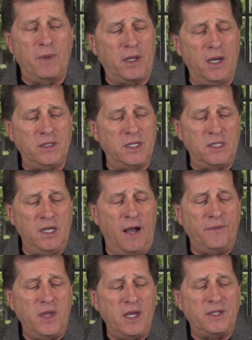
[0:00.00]
because it's
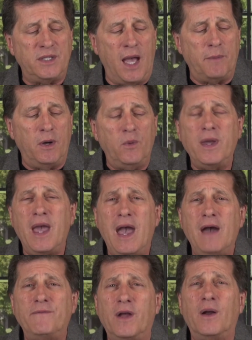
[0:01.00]
not the example we
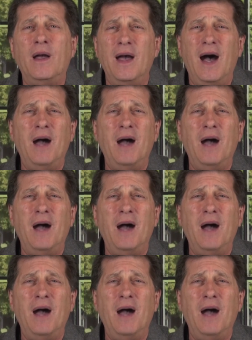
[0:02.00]
have here.